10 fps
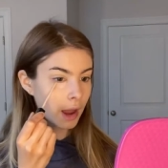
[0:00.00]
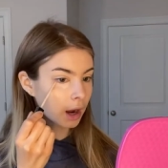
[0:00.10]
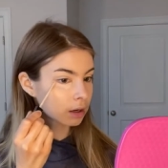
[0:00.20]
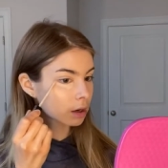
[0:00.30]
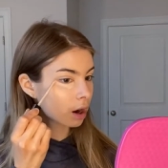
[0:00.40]

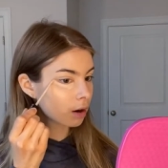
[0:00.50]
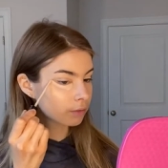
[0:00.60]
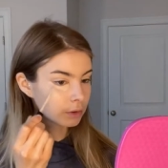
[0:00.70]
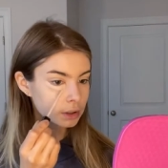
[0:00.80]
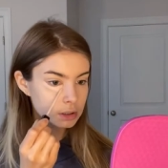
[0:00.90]
add
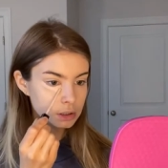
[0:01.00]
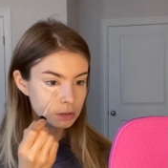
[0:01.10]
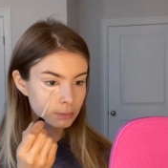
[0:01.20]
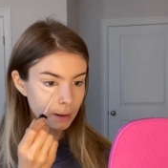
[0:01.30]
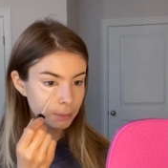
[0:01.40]
coverage
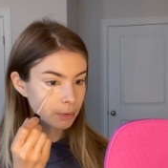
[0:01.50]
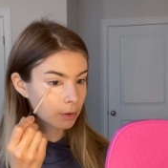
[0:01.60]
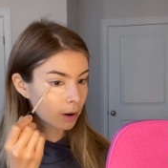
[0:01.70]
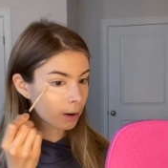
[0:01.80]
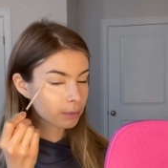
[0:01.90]
to my
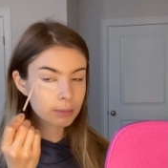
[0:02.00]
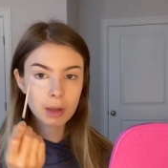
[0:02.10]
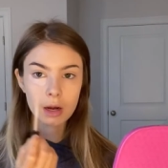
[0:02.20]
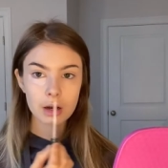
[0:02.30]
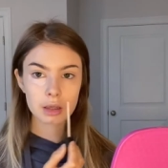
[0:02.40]

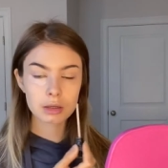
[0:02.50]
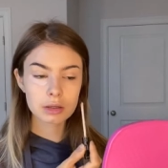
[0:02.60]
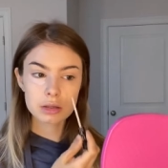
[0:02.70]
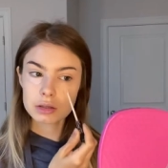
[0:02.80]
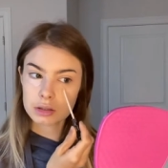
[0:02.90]
problem
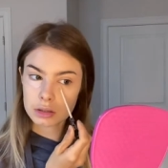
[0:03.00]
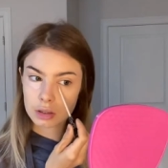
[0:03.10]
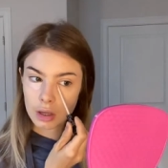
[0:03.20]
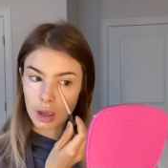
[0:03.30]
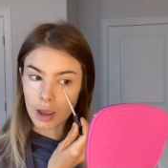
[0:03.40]
areas.
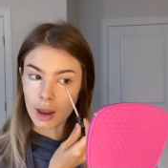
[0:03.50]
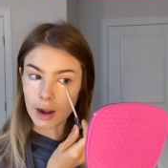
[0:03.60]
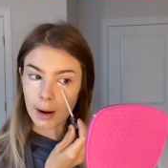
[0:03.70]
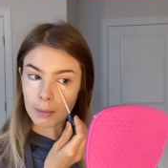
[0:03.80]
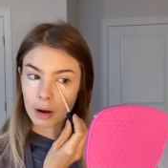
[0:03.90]
And
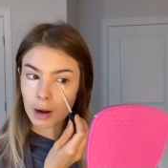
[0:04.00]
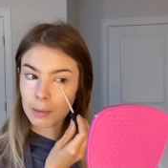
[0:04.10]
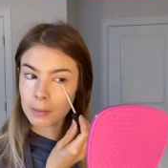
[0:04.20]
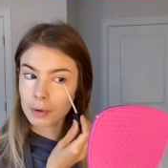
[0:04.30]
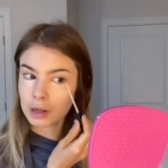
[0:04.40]
I'm not
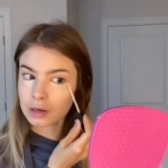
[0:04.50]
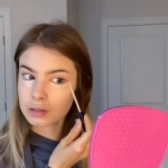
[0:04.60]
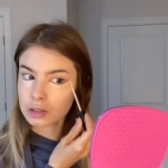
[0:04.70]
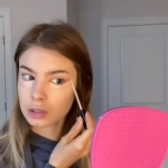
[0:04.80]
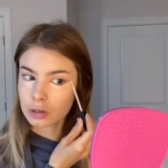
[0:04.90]
gonna be putting
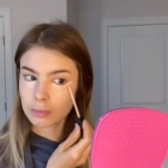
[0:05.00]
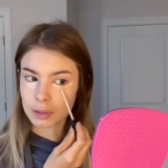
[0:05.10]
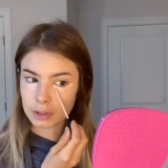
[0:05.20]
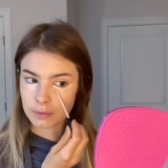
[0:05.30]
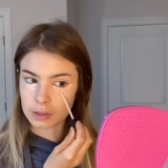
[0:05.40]
too
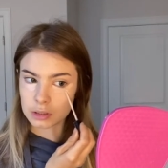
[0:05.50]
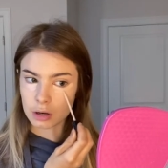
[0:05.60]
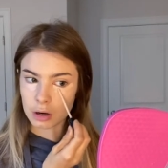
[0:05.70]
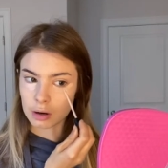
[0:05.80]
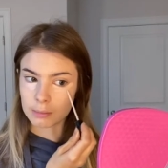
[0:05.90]
much of this
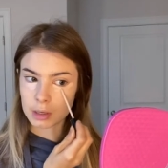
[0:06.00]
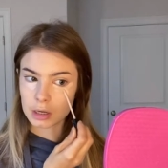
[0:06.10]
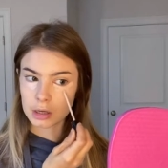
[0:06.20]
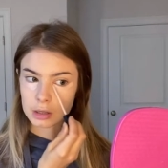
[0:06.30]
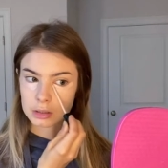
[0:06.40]
on
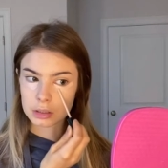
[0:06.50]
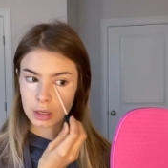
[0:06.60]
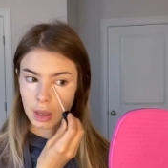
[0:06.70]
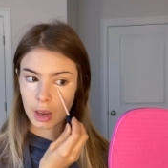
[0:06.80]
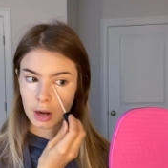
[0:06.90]
because
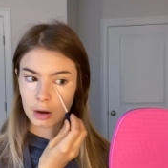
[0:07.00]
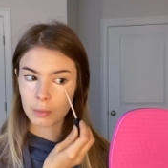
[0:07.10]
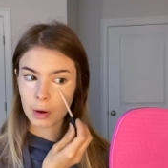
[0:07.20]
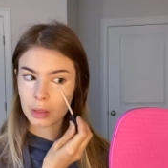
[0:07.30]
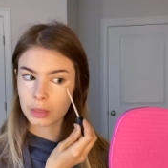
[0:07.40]
again, I
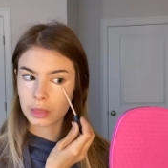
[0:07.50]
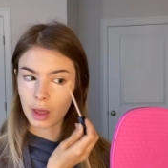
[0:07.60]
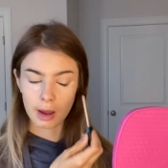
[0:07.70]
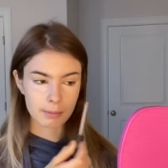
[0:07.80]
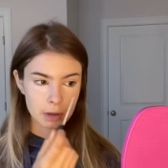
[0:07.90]
don't want
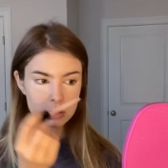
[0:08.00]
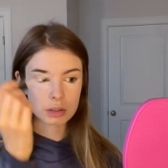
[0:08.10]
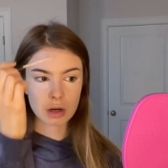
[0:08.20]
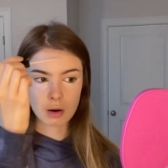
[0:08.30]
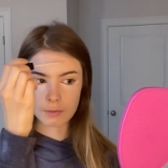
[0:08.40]
that
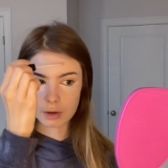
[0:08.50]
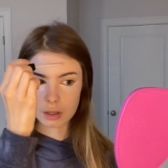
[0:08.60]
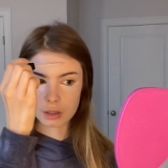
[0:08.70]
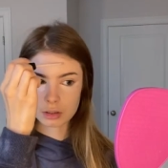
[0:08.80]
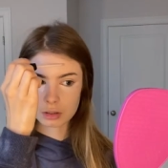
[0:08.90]
much
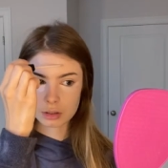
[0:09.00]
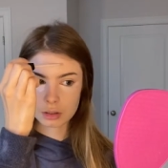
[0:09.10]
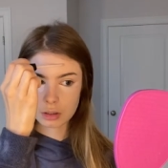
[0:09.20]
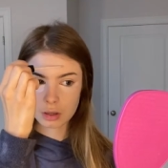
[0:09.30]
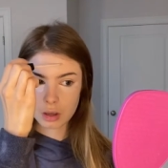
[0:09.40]
coverage
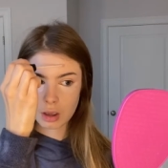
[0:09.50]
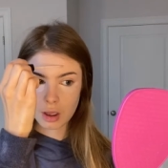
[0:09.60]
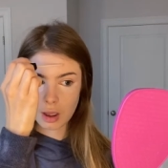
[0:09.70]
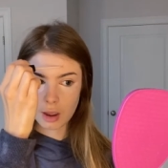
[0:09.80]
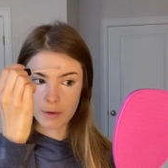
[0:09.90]

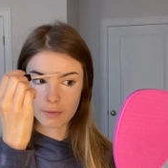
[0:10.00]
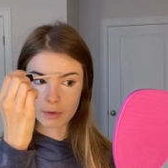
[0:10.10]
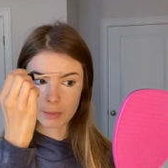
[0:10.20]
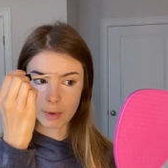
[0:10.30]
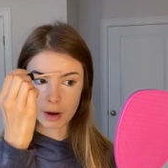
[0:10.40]

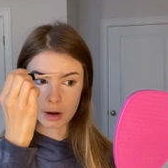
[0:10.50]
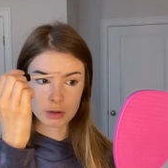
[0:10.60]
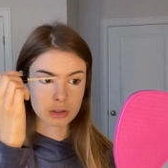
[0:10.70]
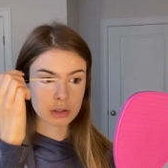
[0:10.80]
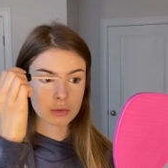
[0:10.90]
everywhere,
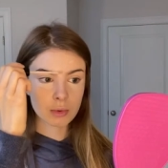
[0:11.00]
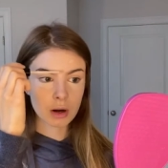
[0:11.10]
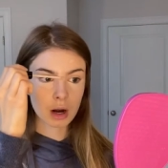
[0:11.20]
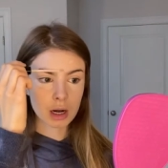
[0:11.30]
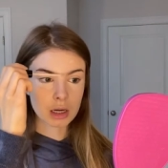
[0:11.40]
just where
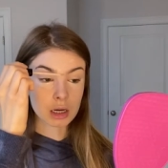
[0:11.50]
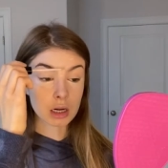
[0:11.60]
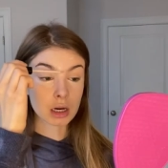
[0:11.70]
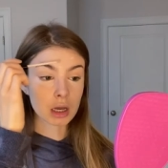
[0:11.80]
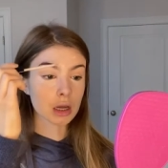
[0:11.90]
I
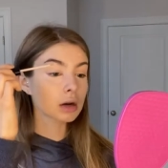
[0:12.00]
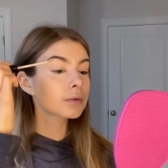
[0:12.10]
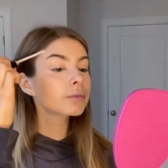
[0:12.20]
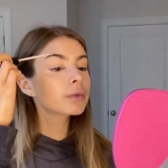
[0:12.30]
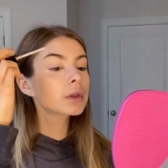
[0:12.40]
need it.
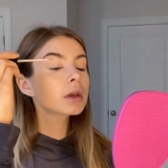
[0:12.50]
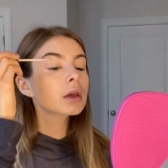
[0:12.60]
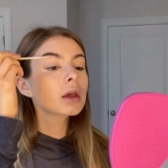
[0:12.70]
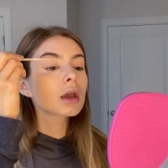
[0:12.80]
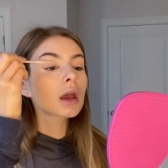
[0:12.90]

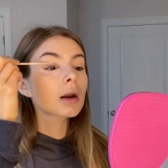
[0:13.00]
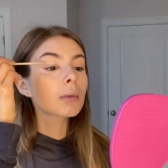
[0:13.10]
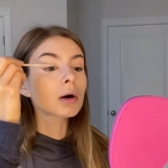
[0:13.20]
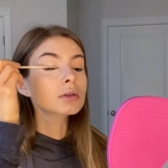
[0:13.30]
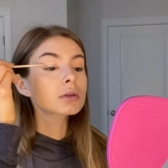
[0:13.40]
And I'm
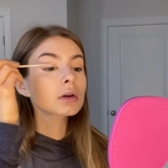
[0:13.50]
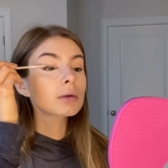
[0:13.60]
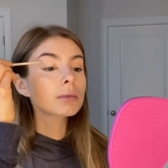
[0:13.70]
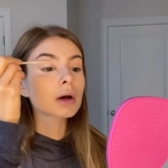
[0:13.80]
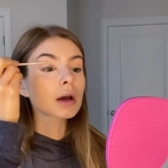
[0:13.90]
also gonna
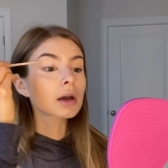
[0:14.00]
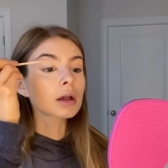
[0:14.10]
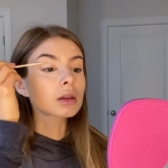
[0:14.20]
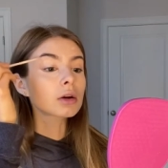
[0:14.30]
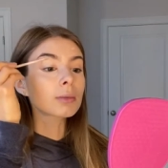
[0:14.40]
apply a
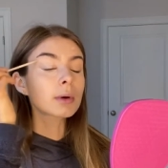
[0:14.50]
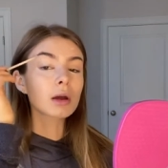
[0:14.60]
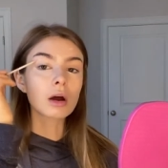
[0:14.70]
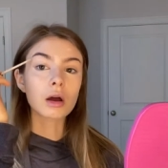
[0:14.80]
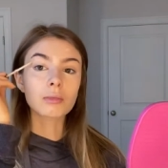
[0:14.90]
little bit
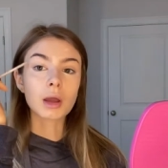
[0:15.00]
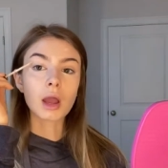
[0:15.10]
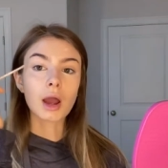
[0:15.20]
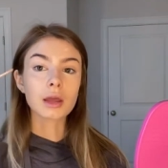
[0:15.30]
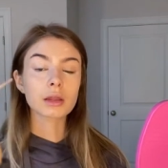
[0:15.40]
on my
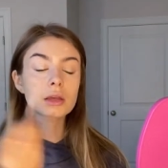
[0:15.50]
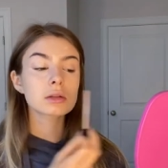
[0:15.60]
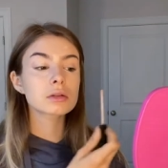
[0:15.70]
eyelid.